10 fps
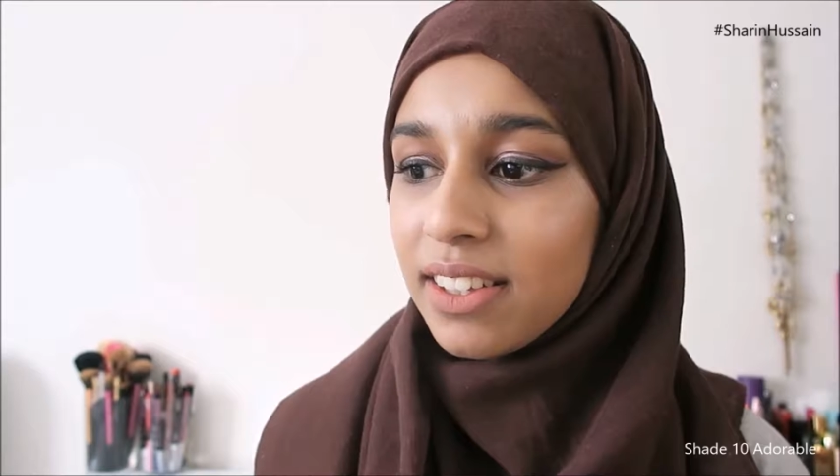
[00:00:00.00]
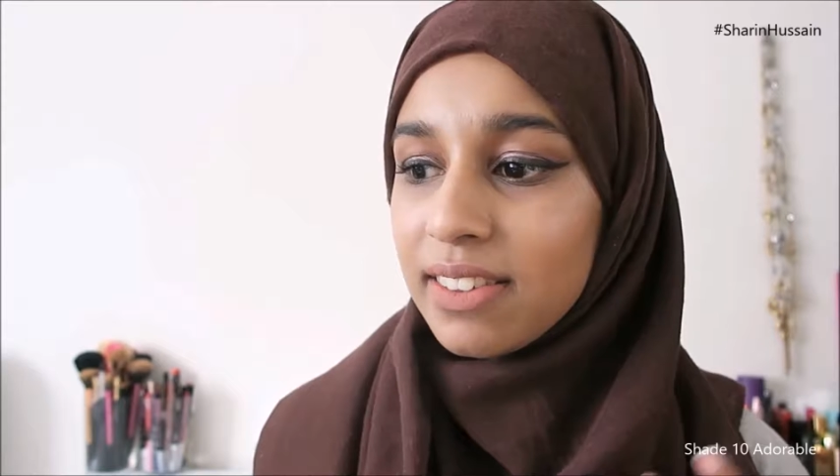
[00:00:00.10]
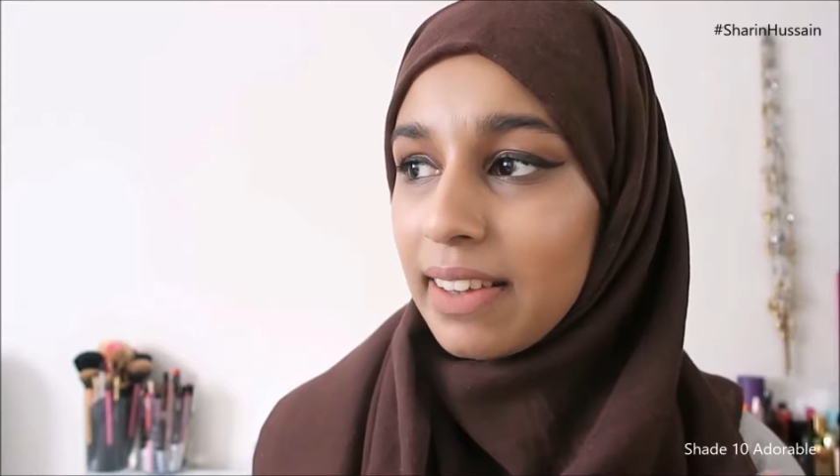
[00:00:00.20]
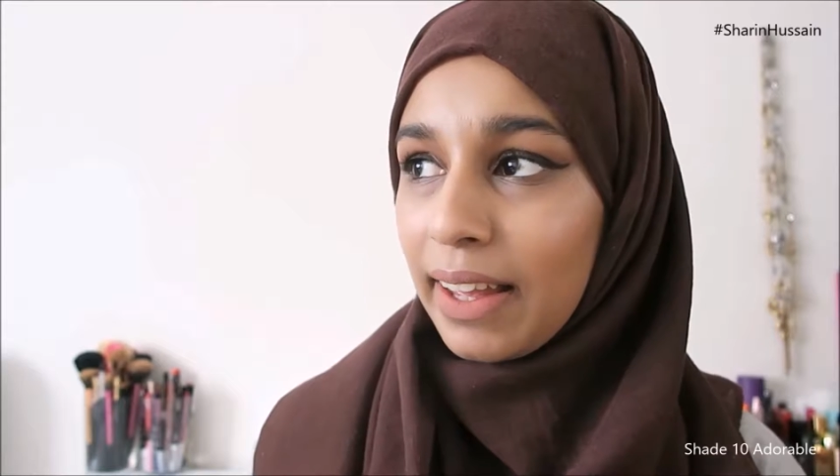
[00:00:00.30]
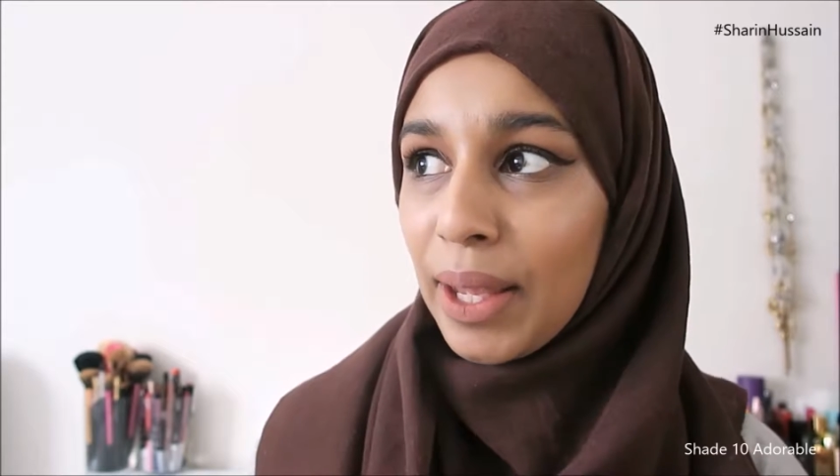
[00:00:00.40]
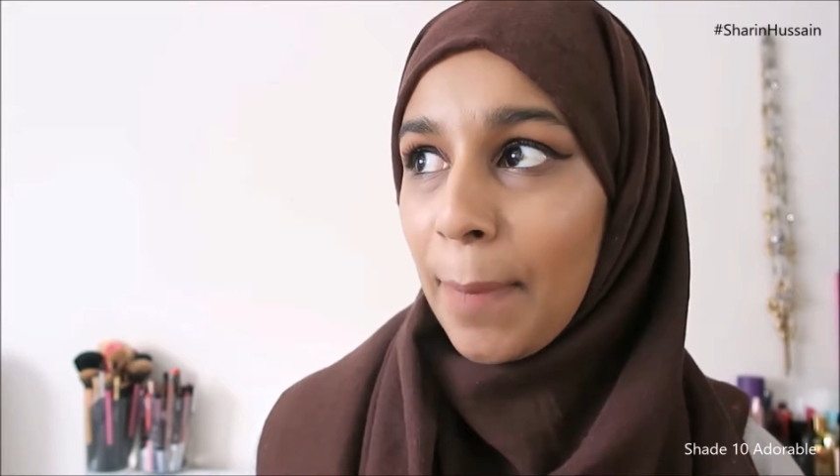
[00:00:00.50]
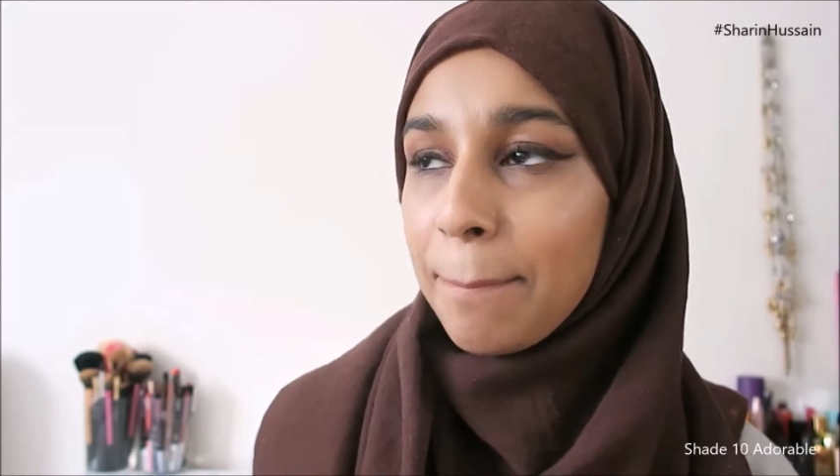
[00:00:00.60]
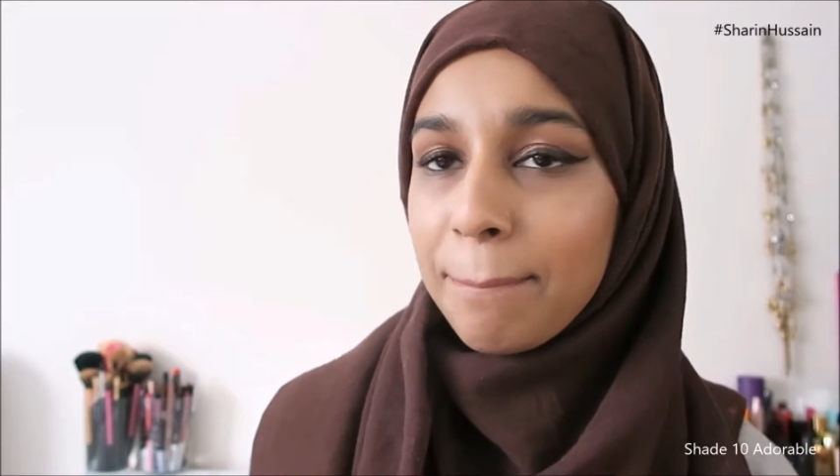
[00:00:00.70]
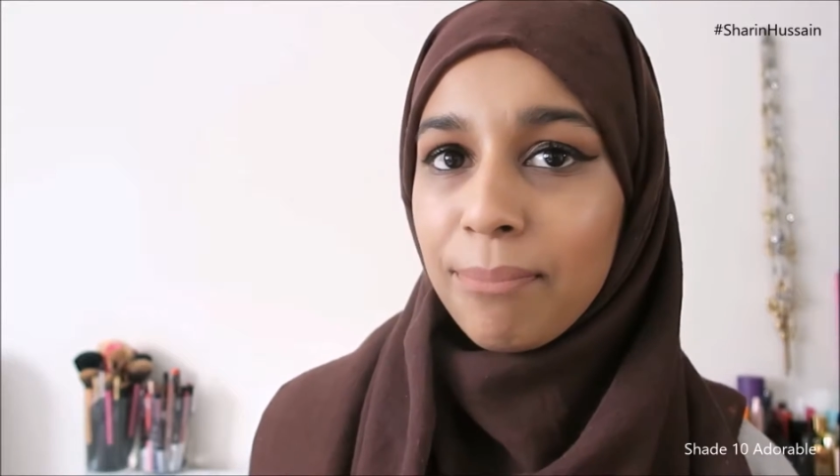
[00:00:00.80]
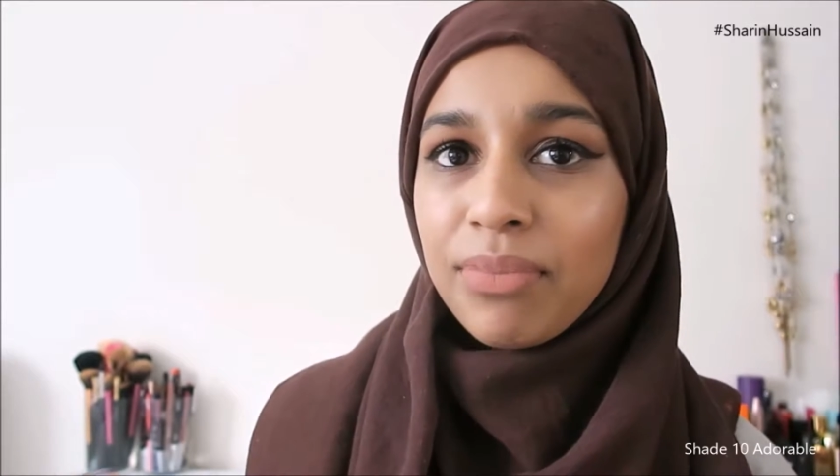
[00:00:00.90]
It's like,
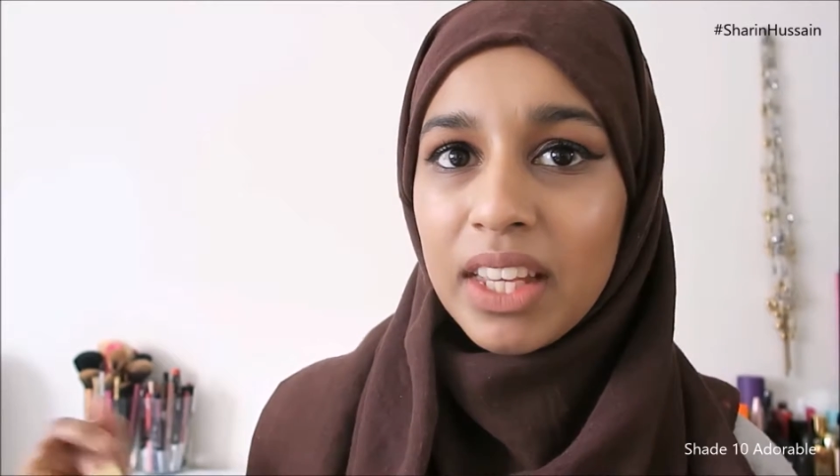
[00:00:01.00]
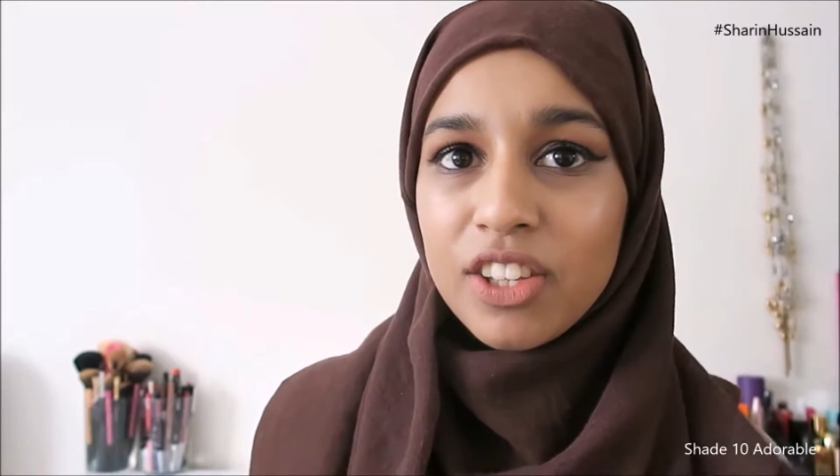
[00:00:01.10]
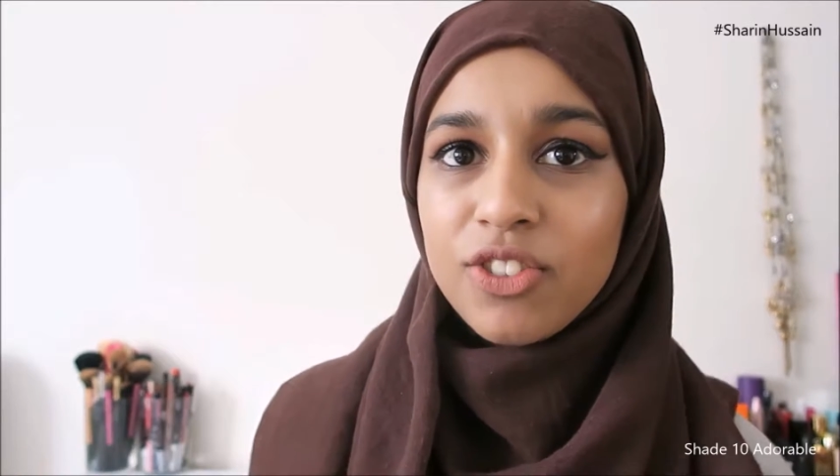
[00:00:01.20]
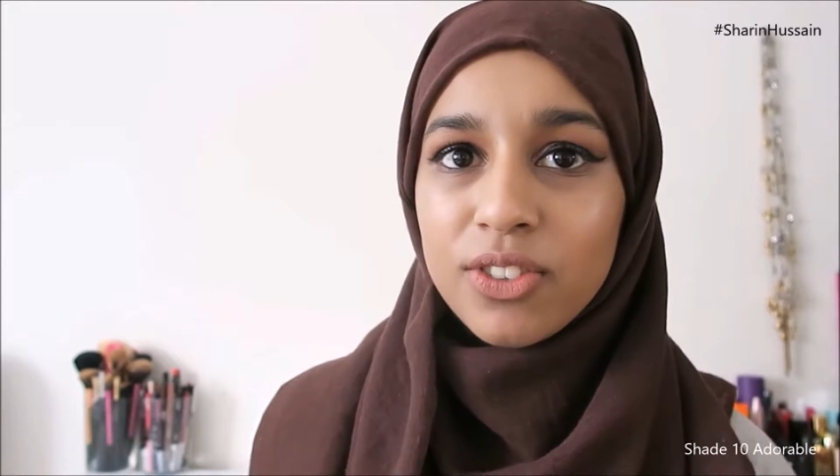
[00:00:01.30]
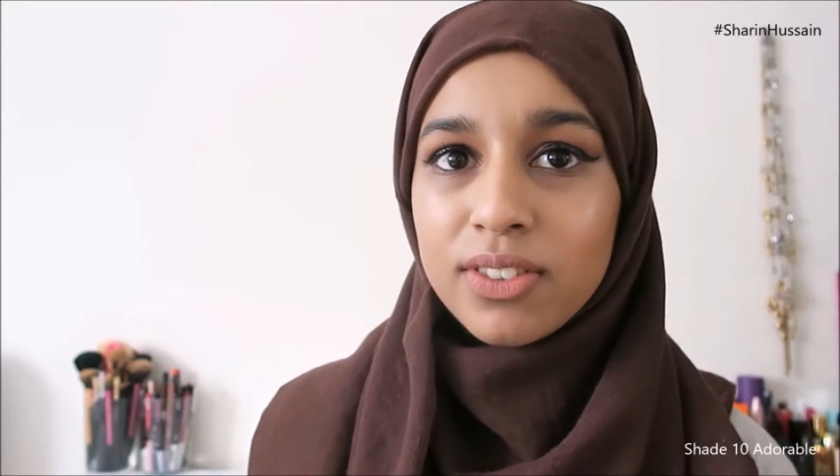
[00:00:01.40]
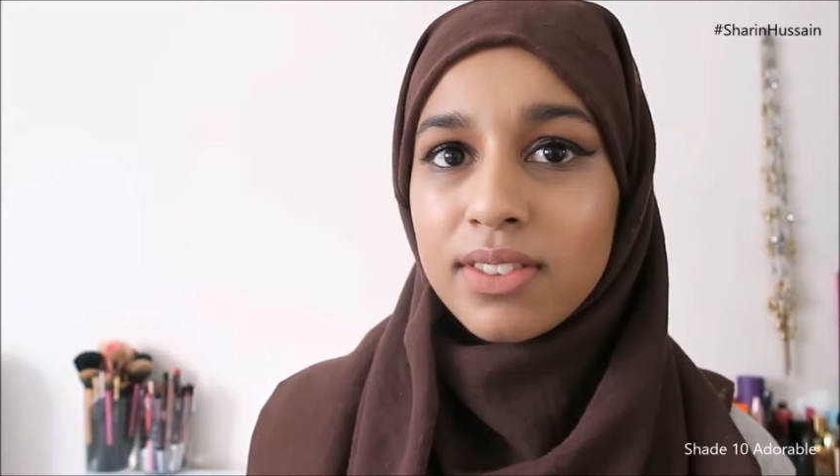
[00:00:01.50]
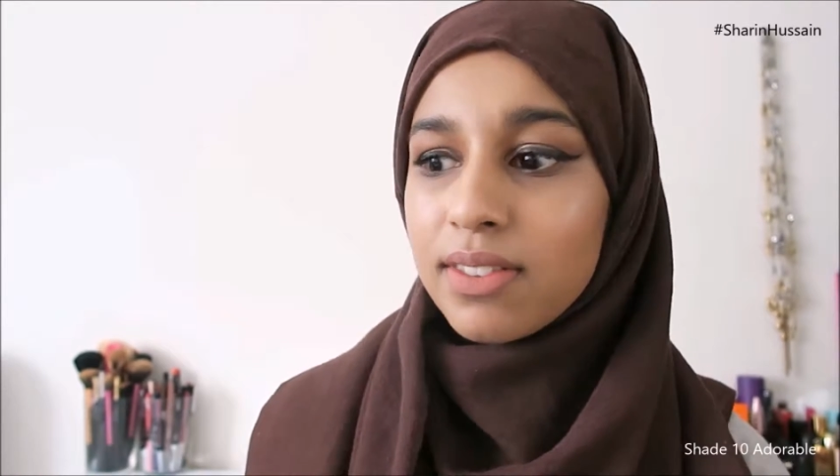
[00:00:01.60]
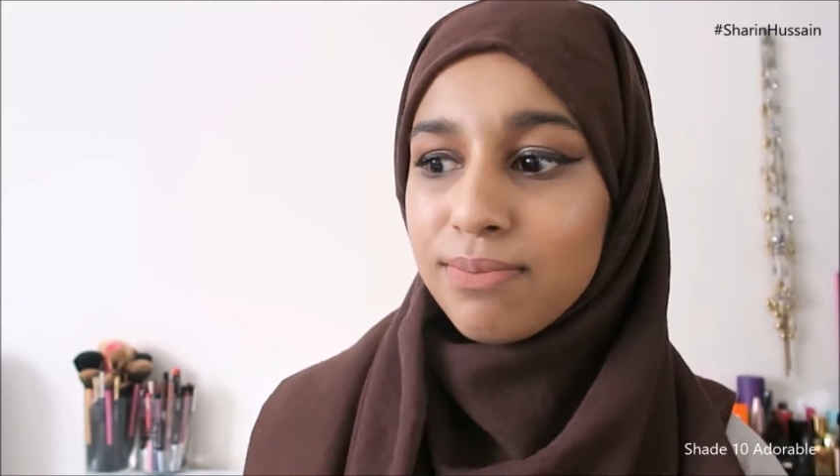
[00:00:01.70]
it's just